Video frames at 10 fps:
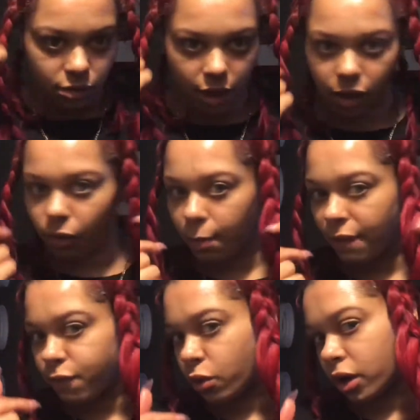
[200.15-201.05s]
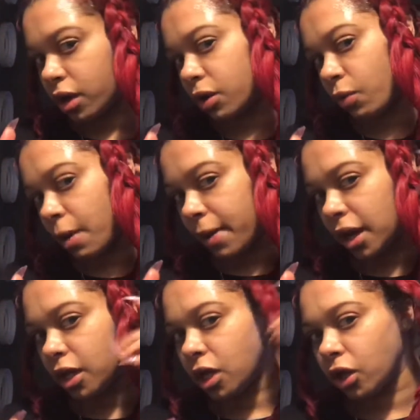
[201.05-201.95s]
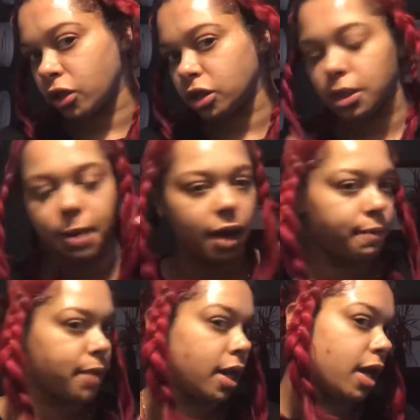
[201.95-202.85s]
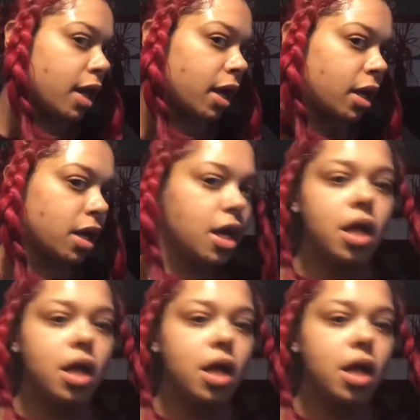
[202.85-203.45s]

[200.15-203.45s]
like around my forehead, around my ears, the back of my neck,